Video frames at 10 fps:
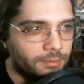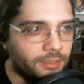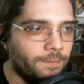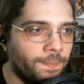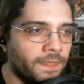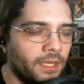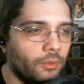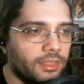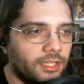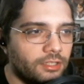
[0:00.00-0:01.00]
But
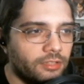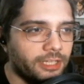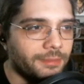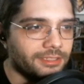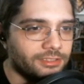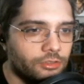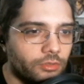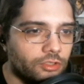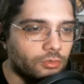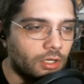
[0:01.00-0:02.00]
one thing I do like about the
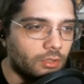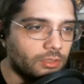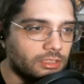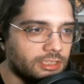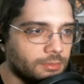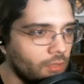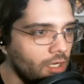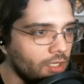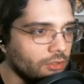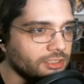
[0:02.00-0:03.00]
situation we're in with
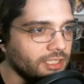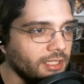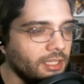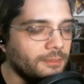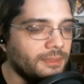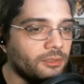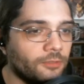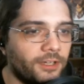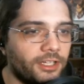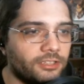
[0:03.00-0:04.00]
Desperado is that people are
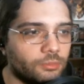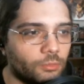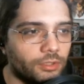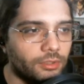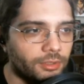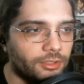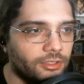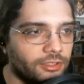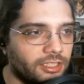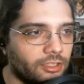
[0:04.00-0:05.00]
finding some really
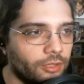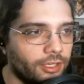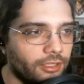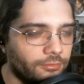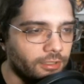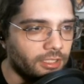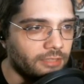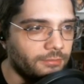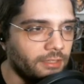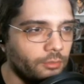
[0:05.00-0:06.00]
unique, creative,
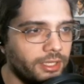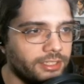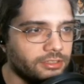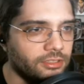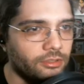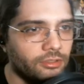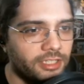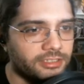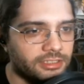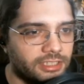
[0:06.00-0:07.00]
innovative ways to
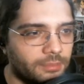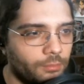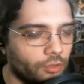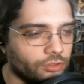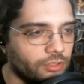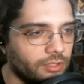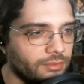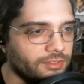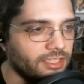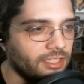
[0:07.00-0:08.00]
utilize this deck more so than
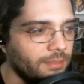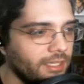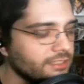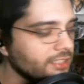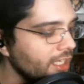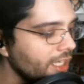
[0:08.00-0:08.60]
we've seen in the past.